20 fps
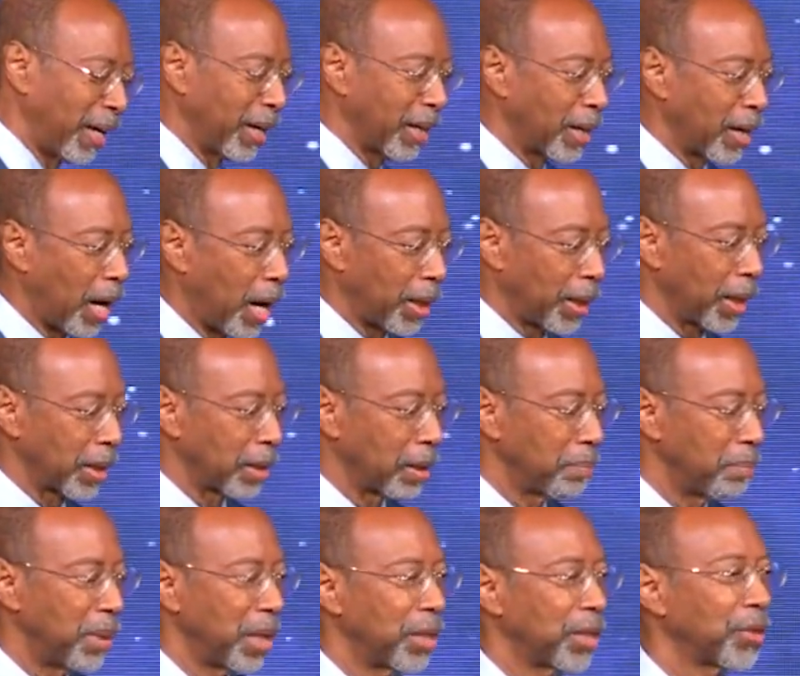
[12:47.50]
God had a
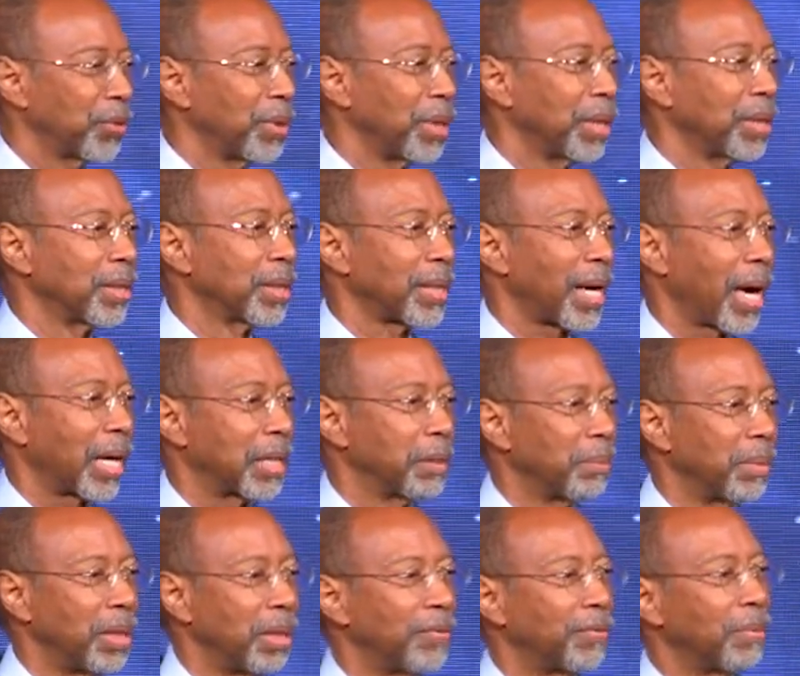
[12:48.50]
ministry inside of
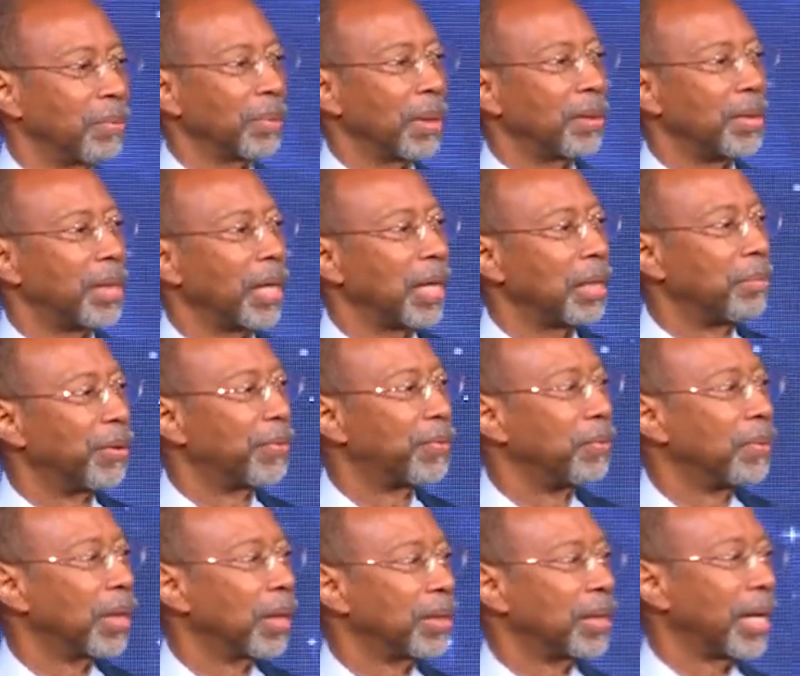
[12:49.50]
me from the
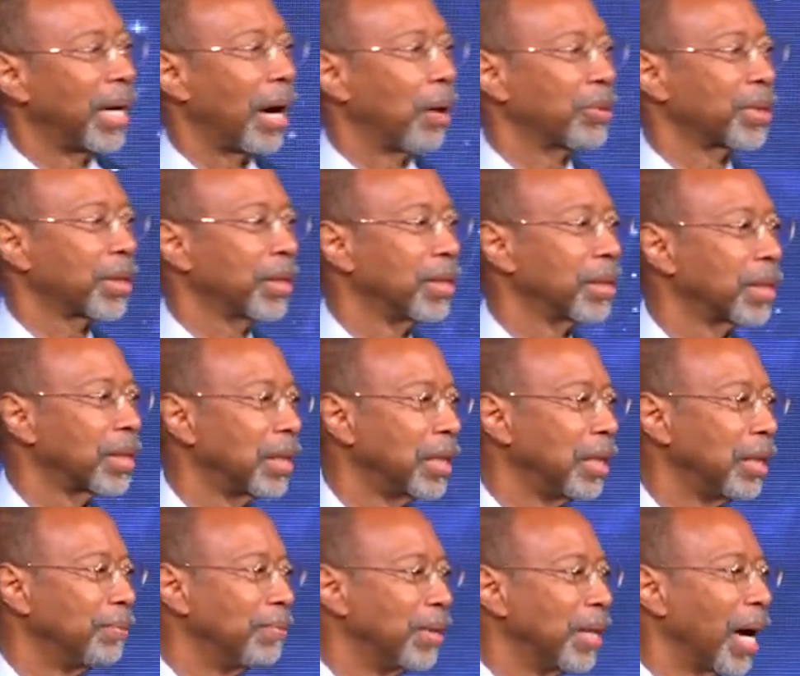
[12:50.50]
day I was
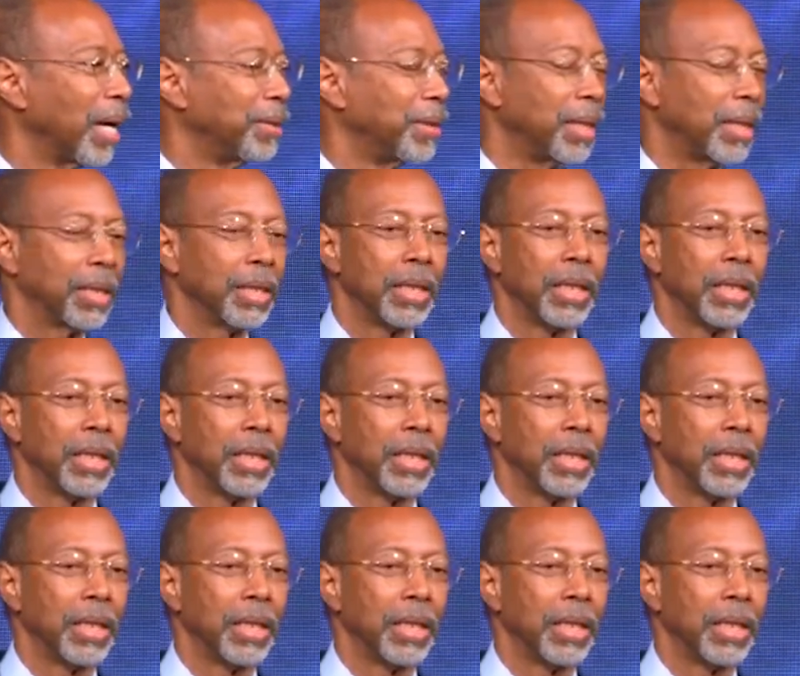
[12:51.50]
conceived, and I didn't